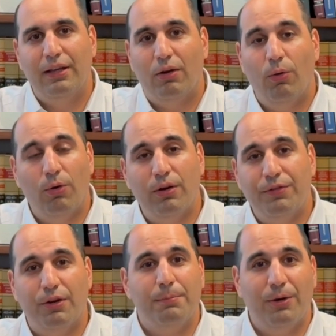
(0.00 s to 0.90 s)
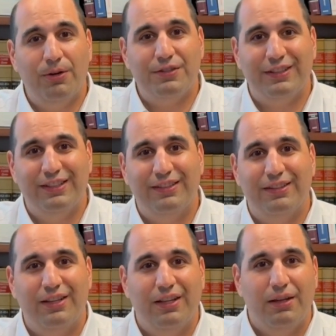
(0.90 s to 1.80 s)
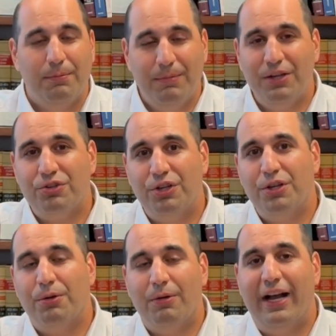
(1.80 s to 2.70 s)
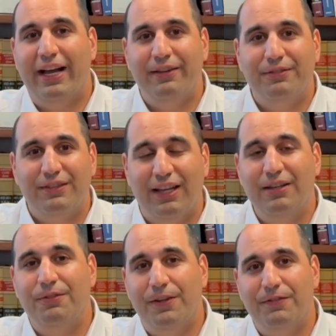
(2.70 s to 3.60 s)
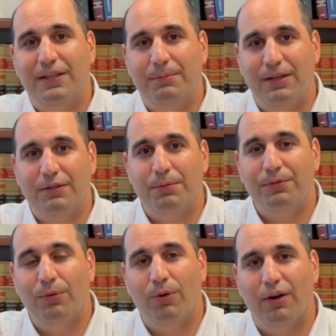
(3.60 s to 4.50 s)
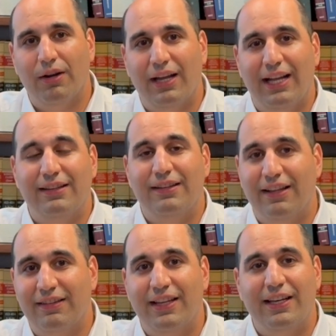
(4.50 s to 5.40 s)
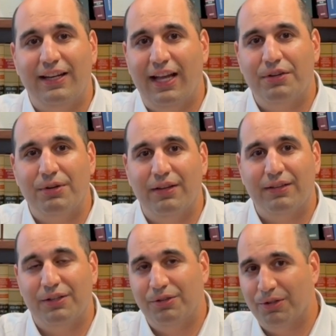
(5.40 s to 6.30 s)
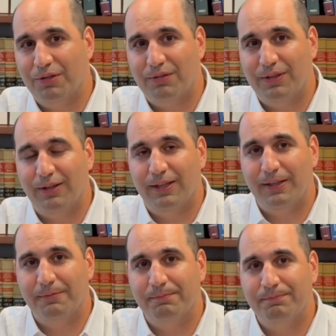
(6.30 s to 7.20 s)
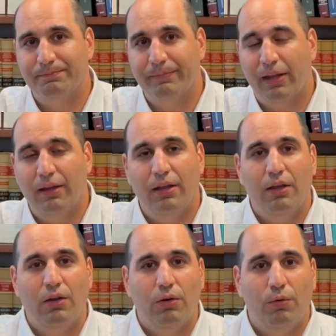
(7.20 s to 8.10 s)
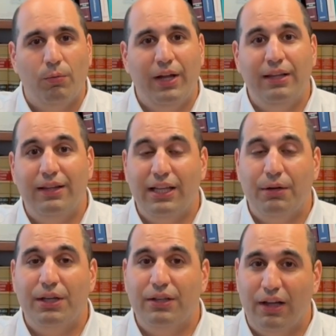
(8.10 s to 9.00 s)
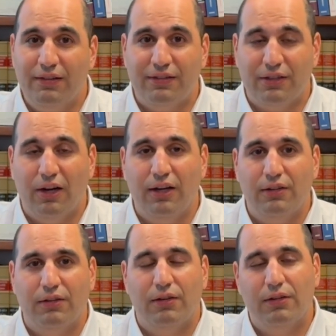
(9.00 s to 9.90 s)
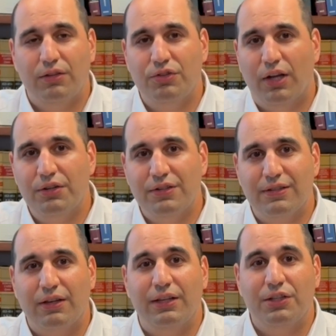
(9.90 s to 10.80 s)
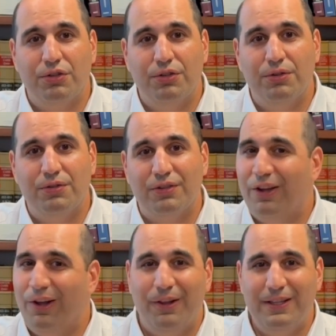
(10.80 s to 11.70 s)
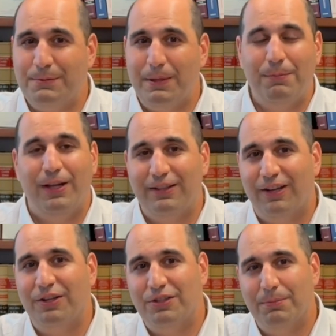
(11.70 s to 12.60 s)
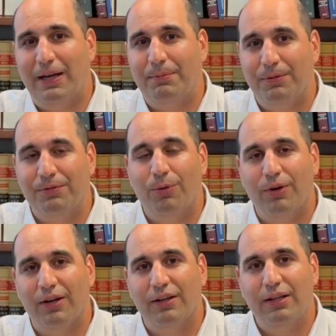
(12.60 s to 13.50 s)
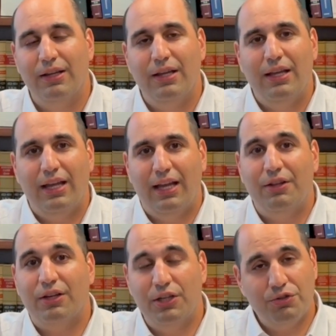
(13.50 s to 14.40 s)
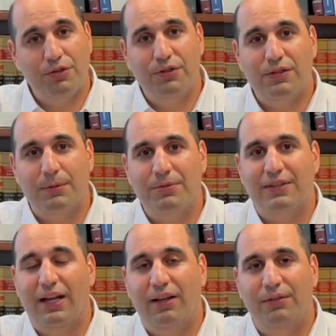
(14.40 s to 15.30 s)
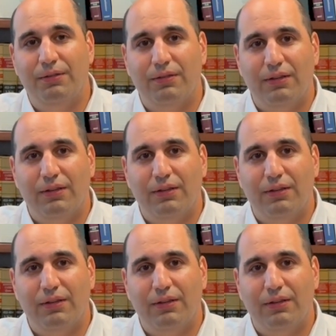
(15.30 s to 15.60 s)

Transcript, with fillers: Or if you're in person, make sure you arrive 10 to 15 minutes before at the designated address on your notice of hearing. When the hearing does start, the judge is going to introduce all these people I talked to you about before, and they're going to introduce themselves